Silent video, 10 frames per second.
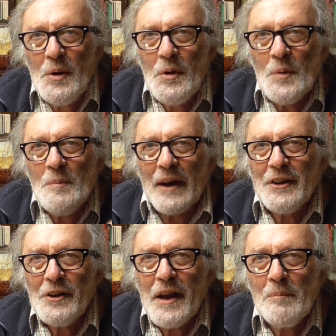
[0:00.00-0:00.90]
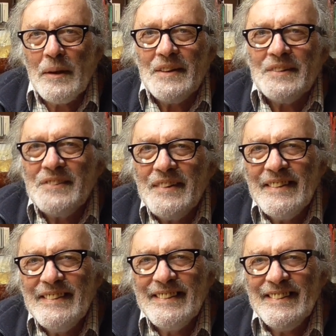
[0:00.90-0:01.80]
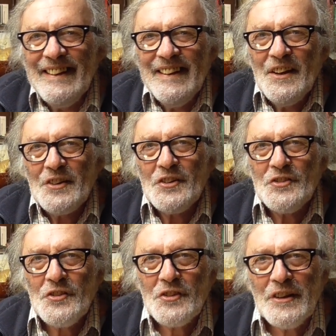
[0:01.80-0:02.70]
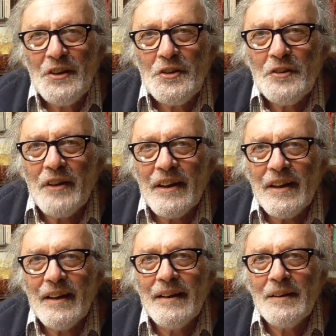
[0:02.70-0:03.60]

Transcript: put all my crap in, because there's a load of it